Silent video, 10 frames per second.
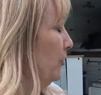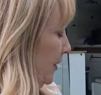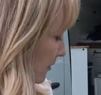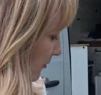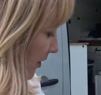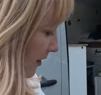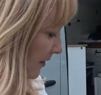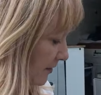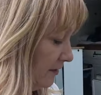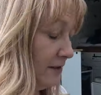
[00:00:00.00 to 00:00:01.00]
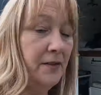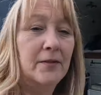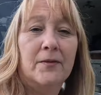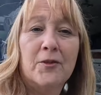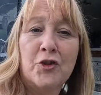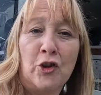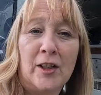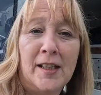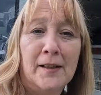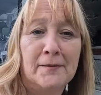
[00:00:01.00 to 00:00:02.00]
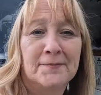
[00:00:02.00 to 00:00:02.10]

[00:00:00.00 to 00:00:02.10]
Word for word: We have hired Dolly,